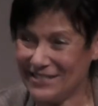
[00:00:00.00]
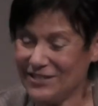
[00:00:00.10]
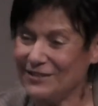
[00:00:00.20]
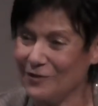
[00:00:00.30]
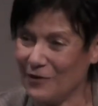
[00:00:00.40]

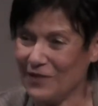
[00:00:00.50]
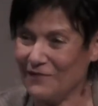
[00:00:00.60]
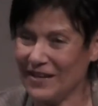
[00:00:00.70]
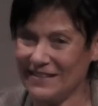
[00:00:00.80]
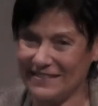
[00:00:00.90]
just north
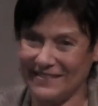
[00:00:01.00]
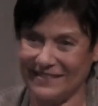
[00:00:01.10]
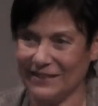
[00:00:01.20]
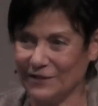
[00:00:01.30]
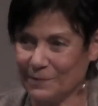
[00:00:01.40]
of us,
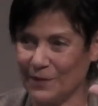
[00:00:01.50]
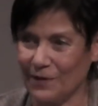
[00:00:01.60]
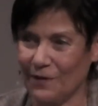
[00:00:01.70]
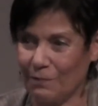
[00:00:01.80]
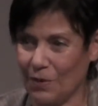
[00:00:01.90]

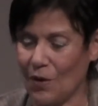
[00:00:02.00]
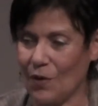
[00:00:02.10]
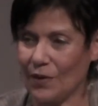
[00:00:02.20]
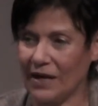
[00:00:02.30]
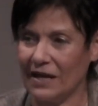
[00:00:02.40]
Hillsborough,
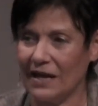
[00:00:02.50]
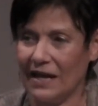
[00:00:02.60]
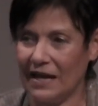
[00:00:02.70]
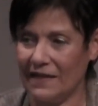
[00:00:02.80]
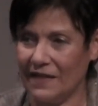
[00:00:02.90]
Polk,
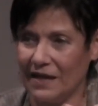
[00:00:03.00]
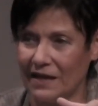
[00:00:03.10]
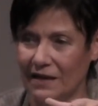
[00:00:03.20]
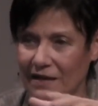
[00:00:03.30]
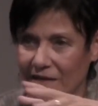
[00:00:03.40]
and
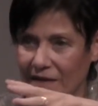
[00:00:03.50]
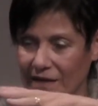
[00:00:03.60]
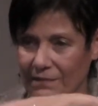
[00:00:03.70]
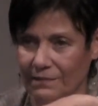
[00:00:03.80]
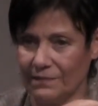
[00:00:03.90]
then
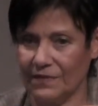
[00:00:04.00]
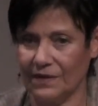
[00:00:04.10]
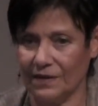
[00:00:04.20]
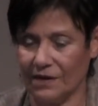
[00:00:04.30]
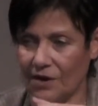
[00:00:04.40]

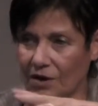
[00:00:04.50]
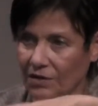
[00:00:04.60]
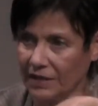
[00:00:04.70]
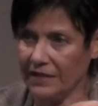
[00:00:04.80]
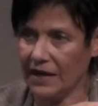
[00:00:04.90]
the
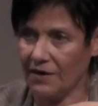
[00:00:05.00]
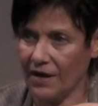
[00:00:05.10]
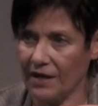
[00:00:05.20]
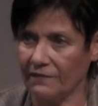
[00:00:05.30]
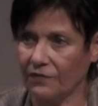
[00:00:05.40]
Heartland
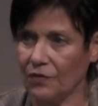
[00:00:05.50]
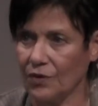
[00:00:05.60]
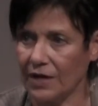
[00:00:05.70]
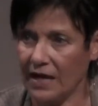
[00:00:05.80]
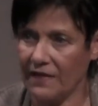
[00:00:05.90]
area in
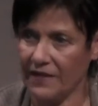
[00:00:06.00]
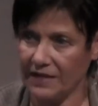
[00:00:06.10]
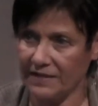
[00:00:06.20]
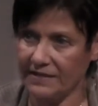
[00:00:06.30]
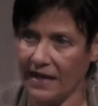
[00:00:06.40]
Florida, and
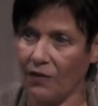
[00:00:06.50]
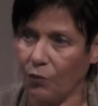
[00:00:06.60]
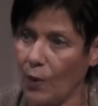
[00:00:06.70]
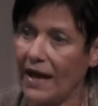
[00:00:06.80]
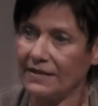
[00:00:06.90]
then
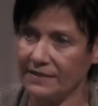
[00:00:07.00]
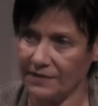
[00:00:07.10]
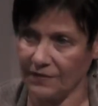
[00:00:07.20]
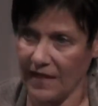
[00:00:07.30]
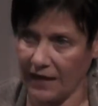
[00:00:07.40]
southwest.
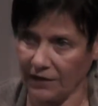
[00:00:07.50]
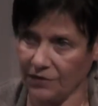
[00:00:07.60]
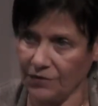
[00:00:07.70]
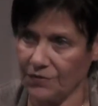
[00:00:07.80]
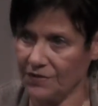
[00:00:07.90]
So that
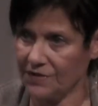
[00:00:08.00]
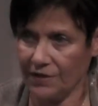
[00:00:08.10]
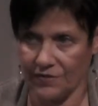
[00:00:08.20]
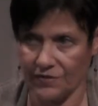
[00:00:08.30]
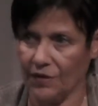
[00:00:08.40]
includes
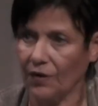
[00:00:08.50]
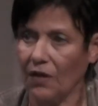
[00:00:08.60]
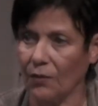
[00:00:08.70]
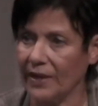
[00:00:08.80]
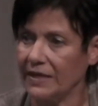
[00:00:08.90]
Sarasota
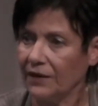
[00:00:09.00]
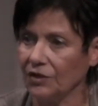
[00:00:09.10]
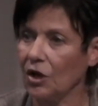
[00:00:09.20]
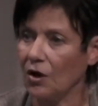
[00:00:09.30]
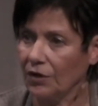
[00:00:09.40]
all the way down
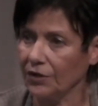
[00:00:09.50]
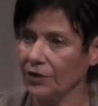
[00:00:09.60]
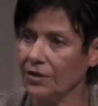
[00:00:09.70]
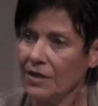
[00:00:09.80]
to Collier.